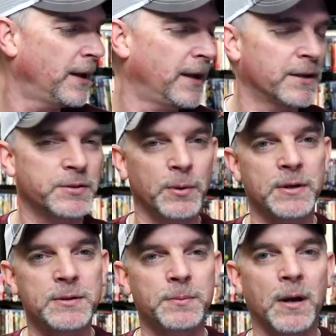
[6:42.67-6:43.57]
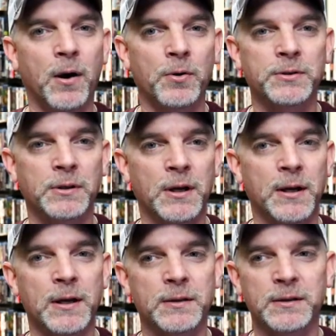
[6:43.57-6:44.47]
And so it just holds a
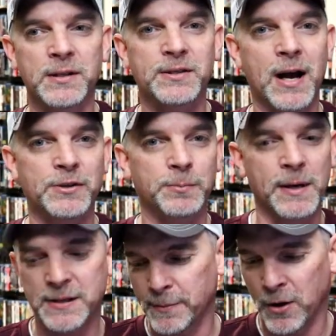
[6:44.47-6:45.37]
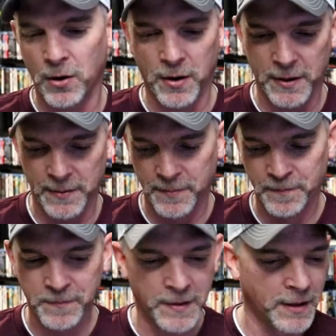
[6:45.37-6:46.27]
good nostalgic place in my
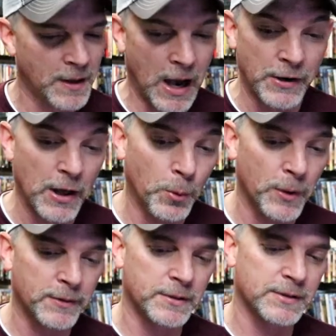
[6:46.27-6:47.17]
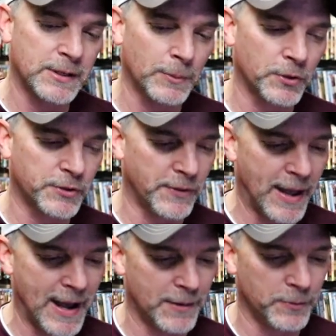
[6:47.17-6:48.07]
heart. Another one similar to
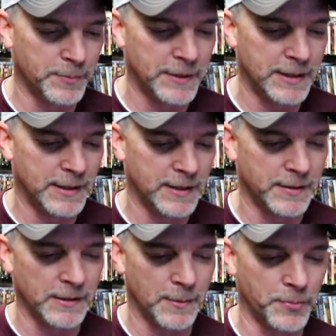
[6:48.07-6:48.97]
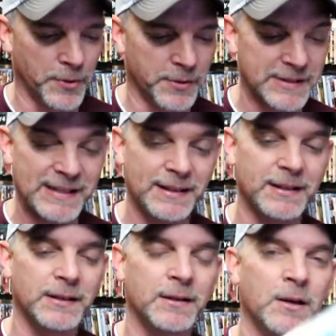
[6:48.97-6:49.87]
that would be number ten,